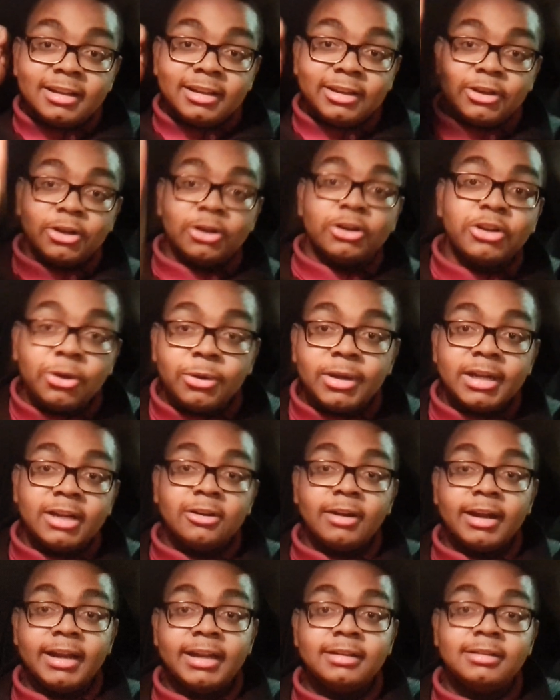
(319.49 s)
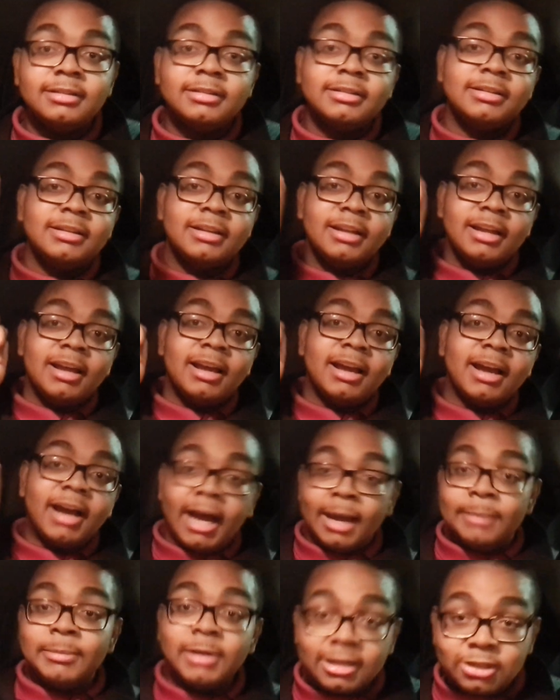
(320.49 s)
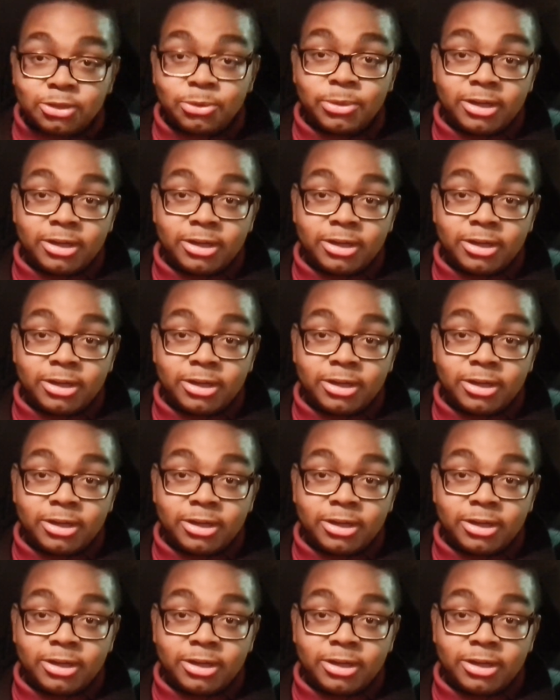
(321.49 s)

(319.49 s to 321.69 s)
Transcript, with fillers: You're doing great. I'm not